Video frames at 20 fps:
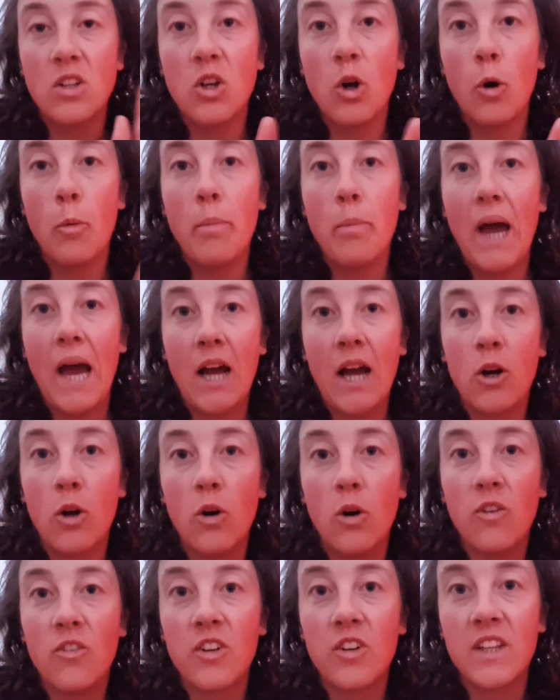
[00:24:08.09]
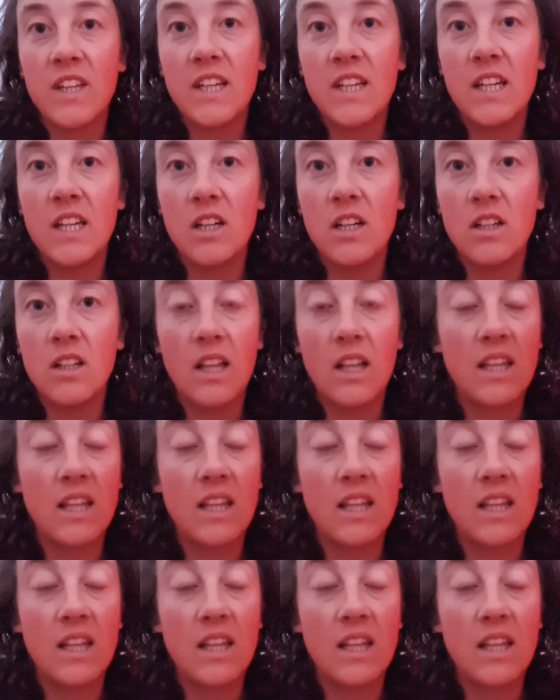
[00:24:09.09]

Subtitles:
go back over the hill.